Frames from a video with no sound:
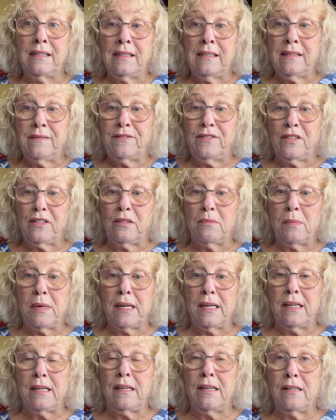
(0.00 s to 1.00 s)
for
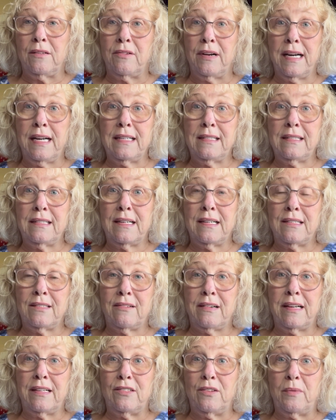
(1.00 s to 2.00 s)
my grandson's
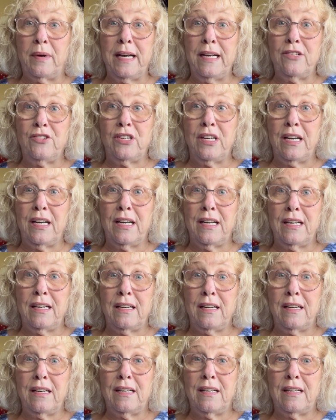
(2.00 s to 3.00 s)

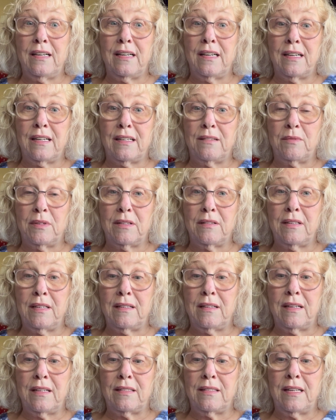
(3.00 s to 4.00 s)
graduation.
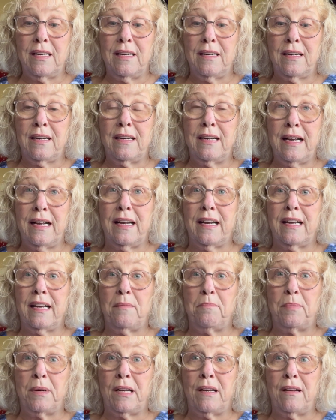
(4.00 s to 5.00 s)
It's in
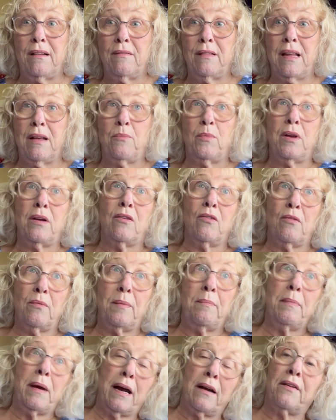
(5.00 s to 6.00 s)
Connecticut, but then we go
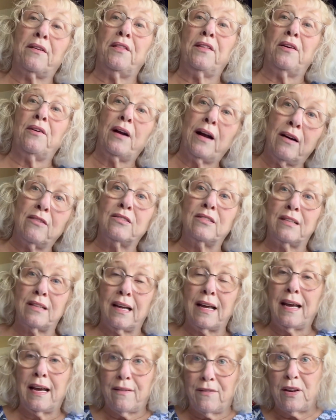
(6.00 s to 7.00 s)
back to their house that
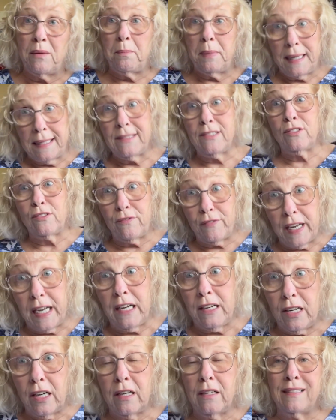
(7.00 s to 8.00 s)
they have in
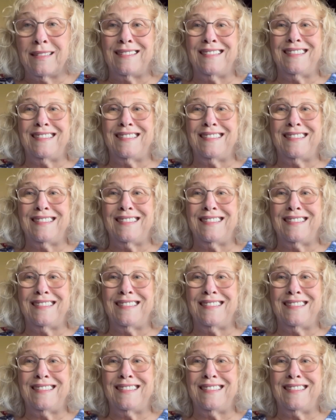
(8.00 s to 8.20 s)
Pennsylvania.